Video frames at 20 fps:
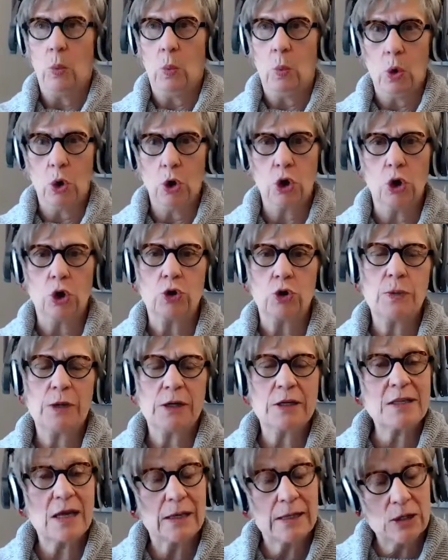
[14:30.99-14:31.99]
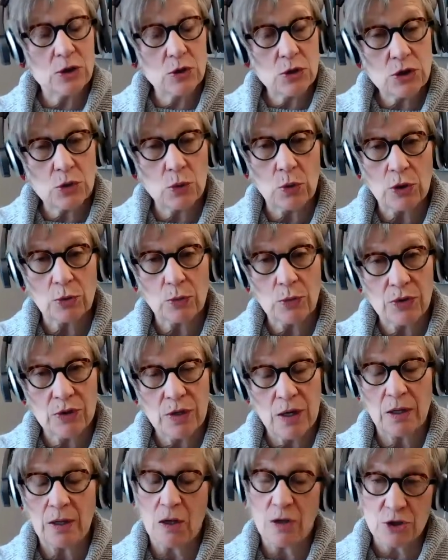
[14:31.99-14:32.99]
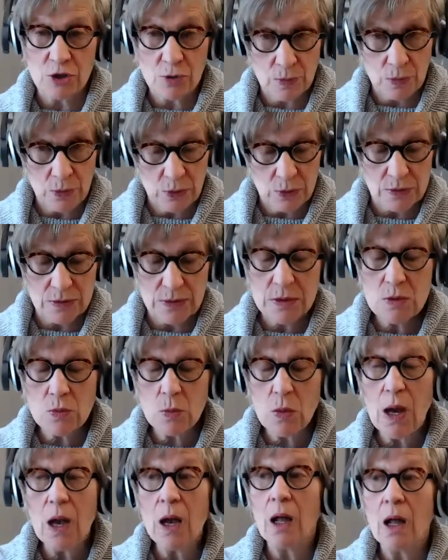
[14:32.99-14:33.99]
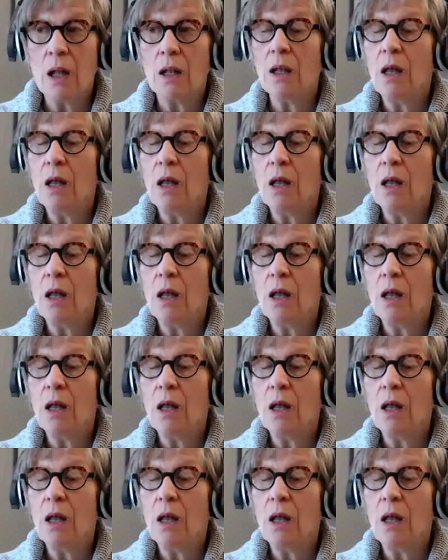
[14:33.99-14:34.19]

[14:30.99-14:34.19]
world because I used to work with young entrepreneurs as well.